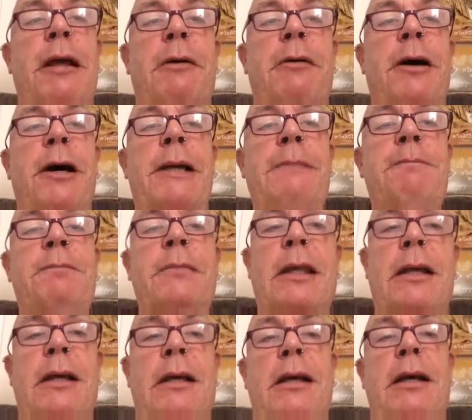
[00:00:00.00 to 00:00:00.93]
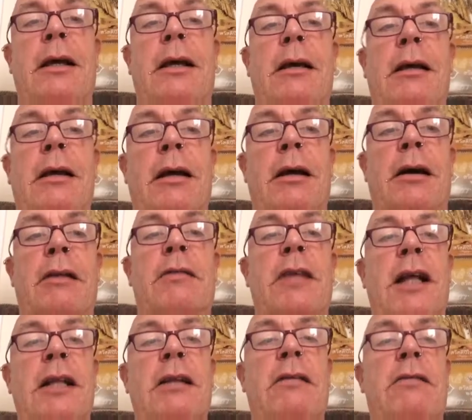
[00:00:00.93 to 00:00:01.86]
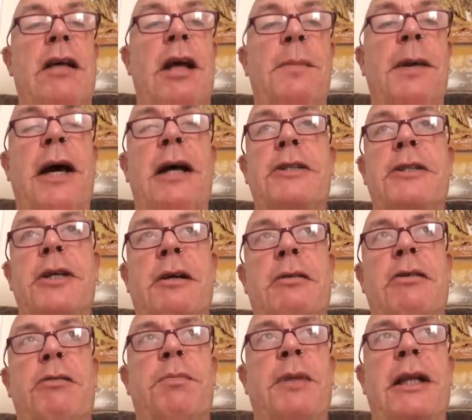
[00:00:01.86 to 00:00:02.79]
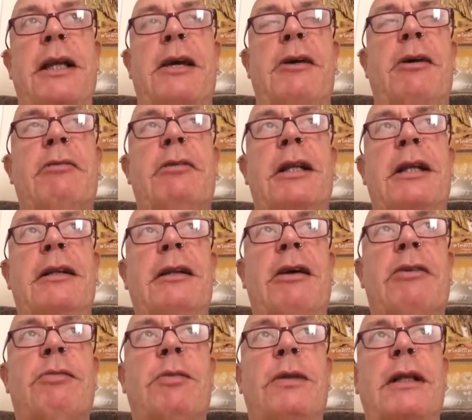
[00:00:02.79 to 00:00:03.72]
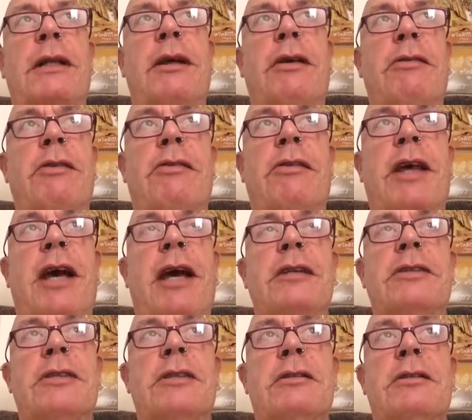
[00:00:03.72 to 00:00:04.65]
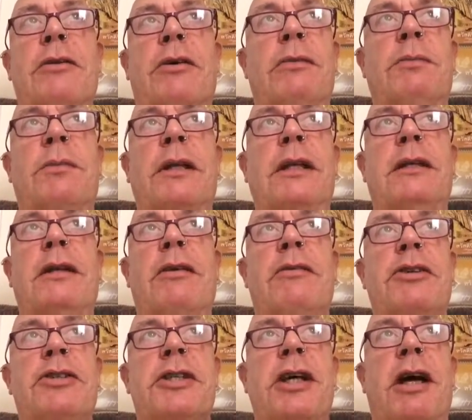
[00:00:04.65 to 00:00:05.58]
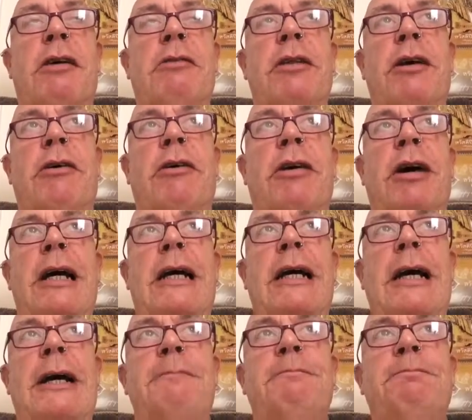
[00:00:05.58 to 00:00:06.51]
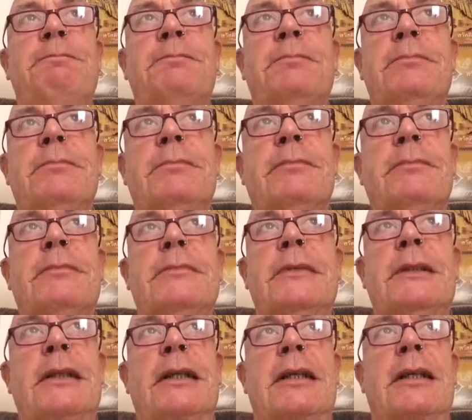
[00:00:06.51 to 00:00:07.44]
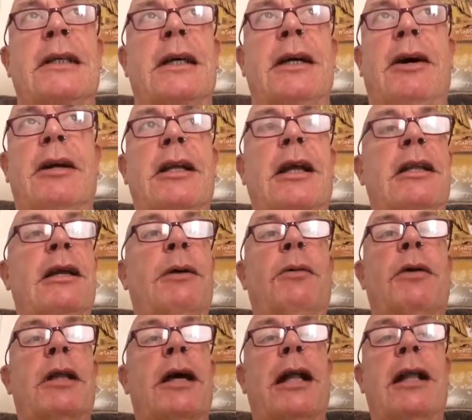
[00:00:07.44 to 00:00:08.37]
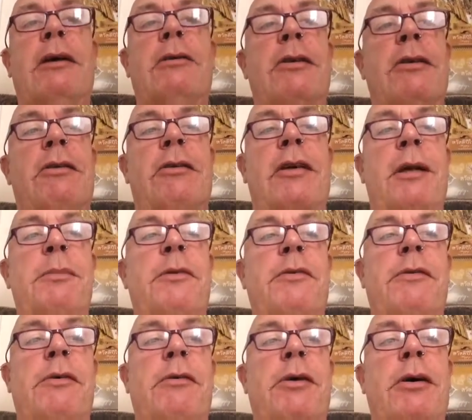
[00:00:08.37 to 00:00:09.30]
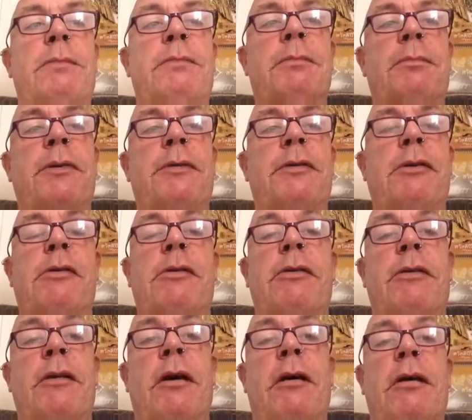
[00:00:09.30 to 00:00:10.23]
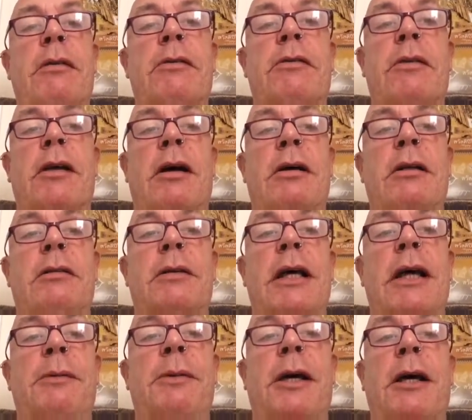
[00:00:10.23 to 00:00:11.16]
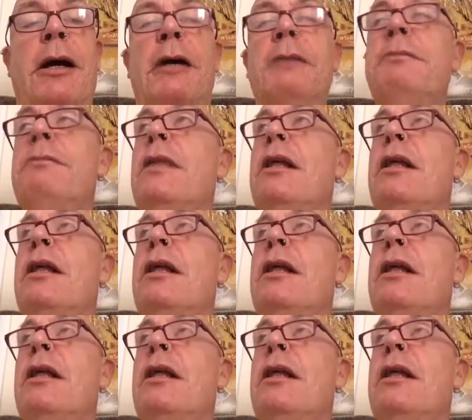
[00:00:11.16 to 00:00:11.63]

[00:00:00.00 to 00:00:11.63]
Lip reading: I I take the same attitude as Billy Connolly does when he does a sketch, or when he does a show. That I don't know what the hell I'm going to say before I start. So here we go.